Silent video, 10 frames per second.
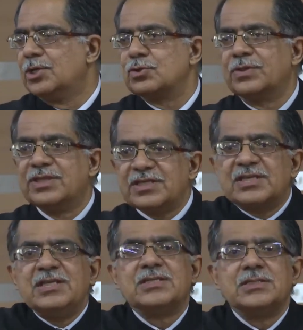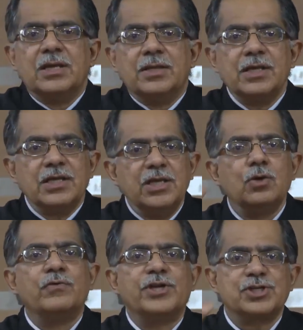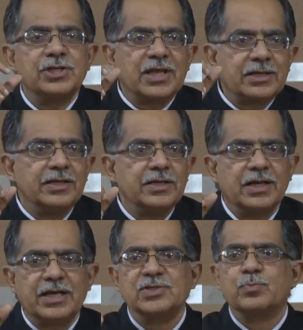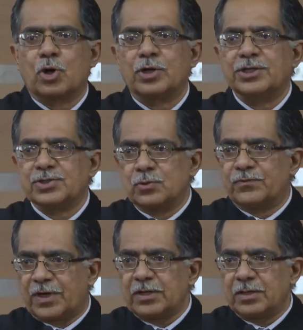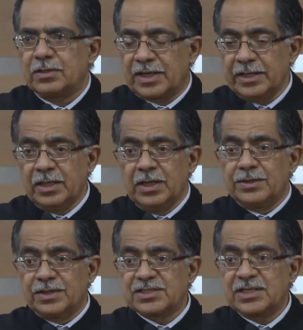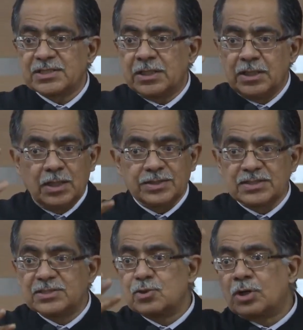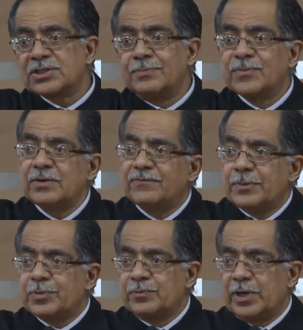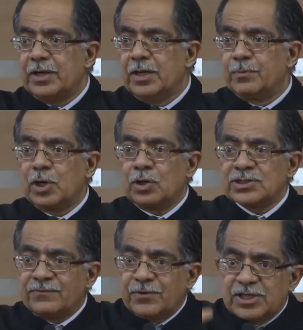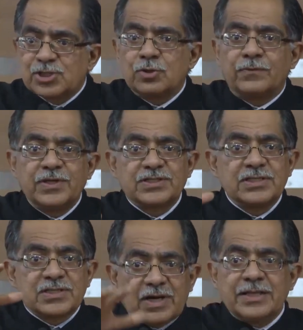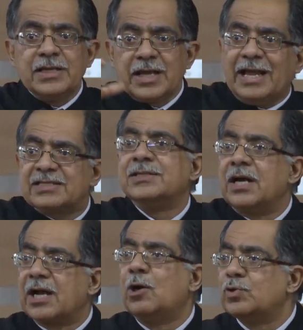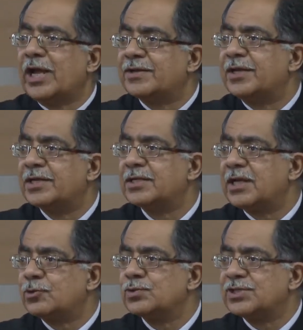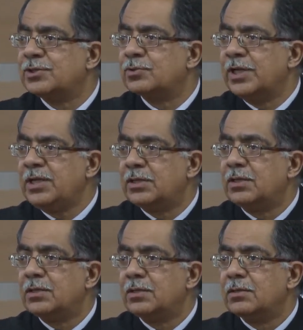So this is the innovation that India has brought in so far, right? This is not something vaporware, because a version of this is running as the account aggregator that you see today.